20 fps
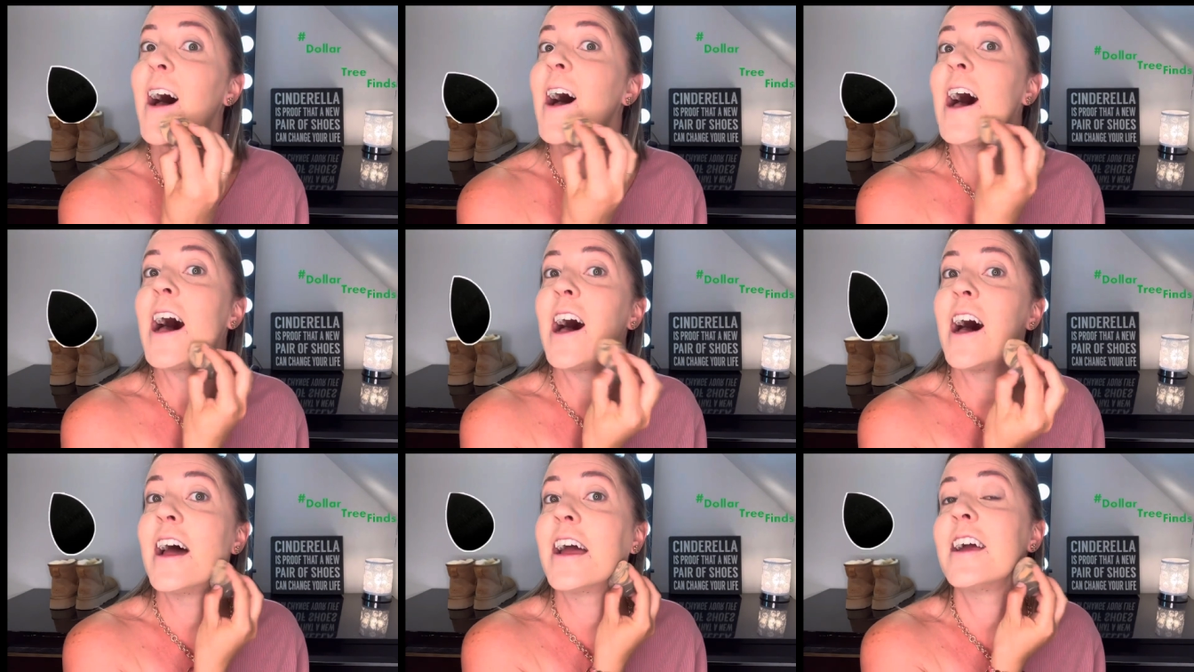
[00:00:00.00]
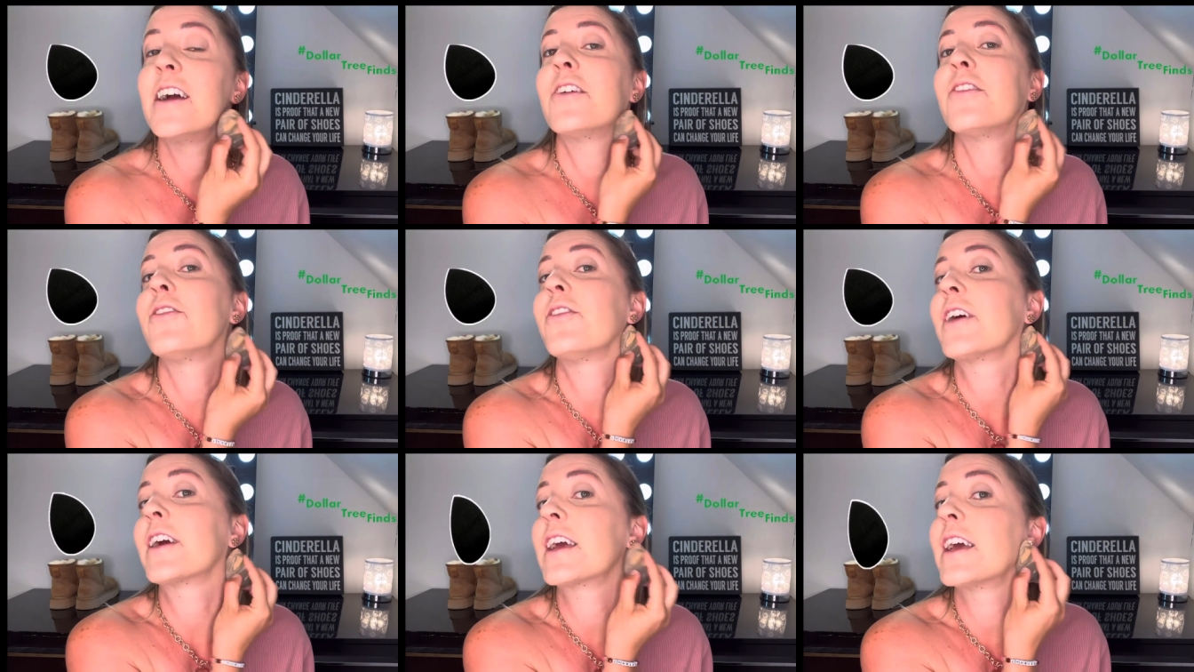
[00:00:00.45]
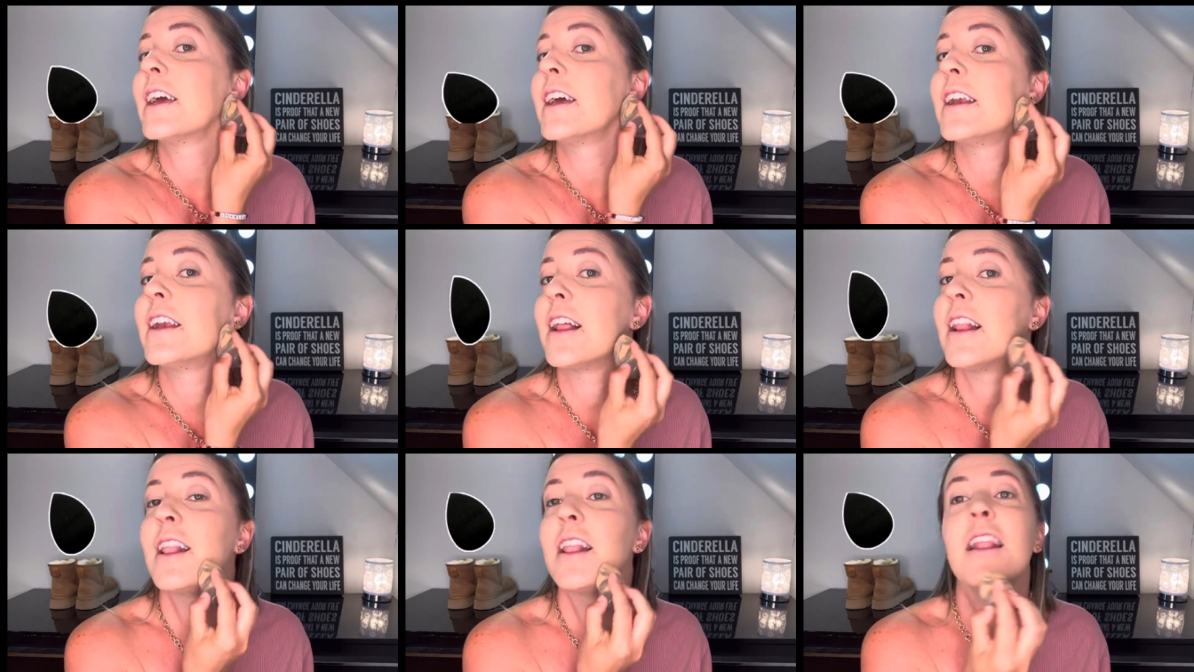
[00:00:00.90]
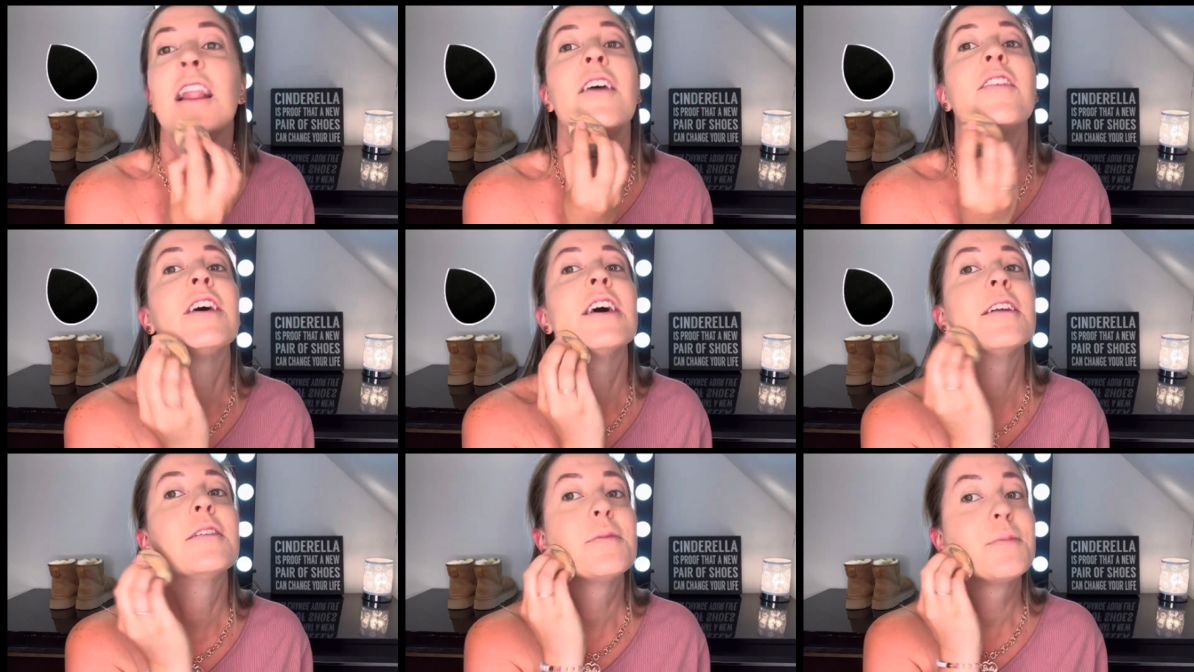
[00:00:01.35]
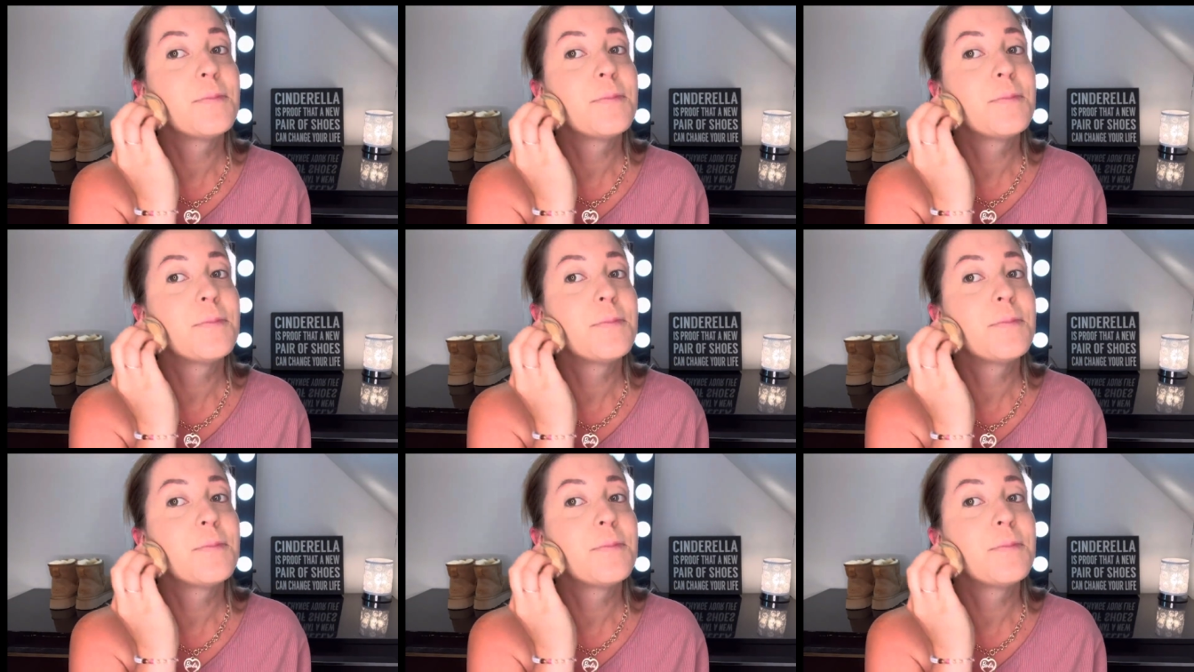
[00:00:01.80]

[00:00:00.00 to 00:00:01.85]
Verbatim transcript: I freaking love it.